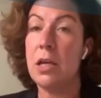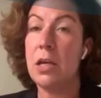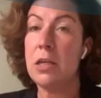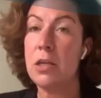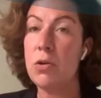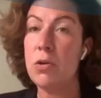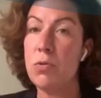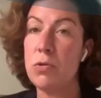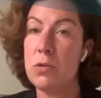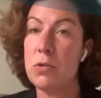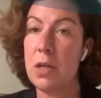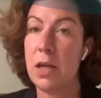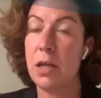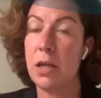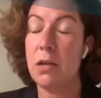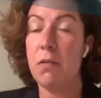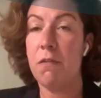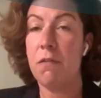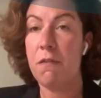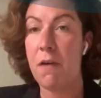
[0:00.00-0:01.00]

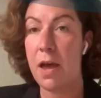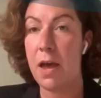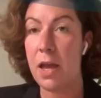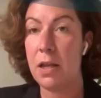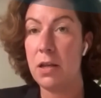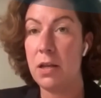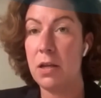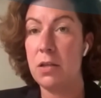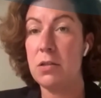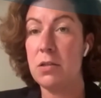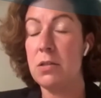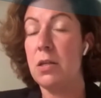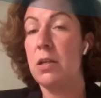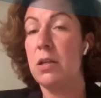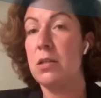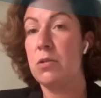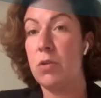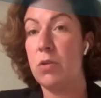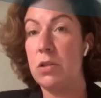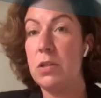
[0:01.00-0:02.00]
using finance
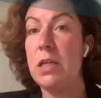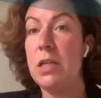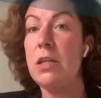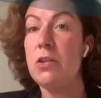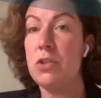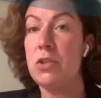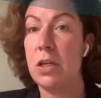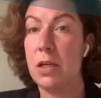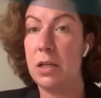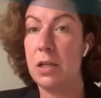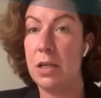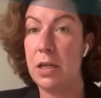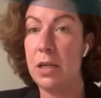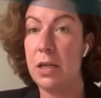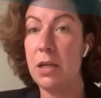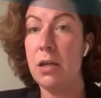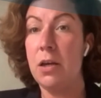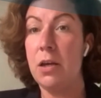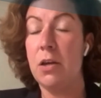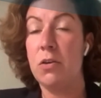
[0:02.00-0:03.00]

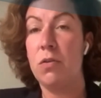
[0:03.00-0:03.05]
strategically